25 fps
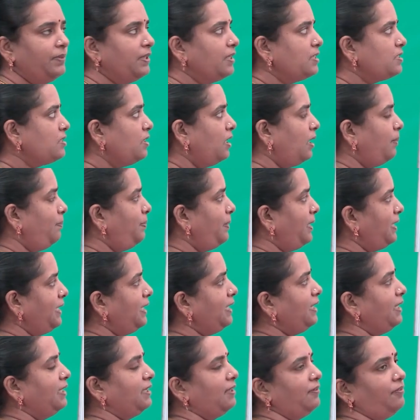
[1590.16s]
So,
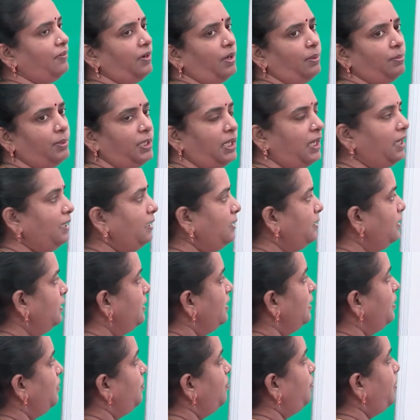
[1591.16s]
applying in the formula
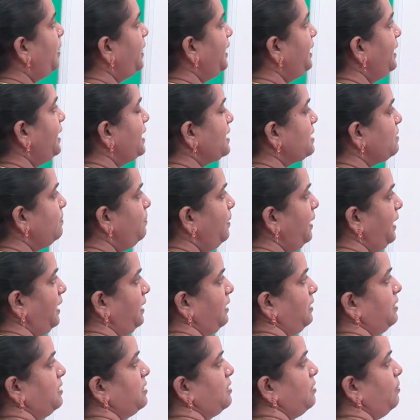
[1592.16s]
minus b,
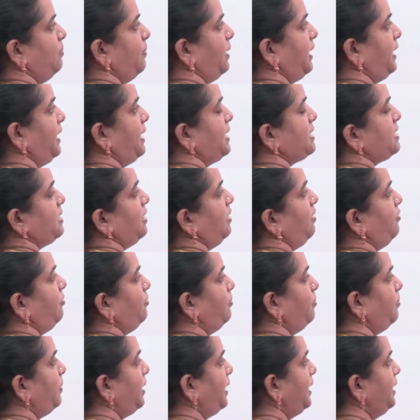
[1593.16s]
so minus of
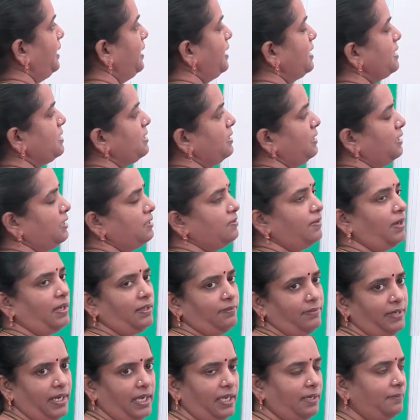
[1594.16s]
minus
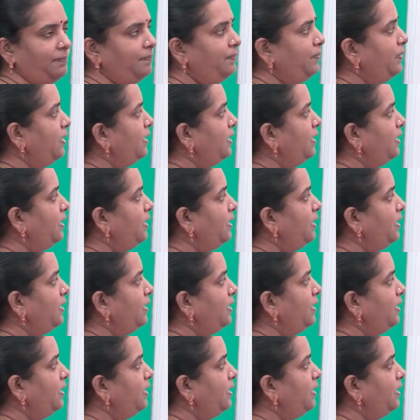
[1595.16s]
12a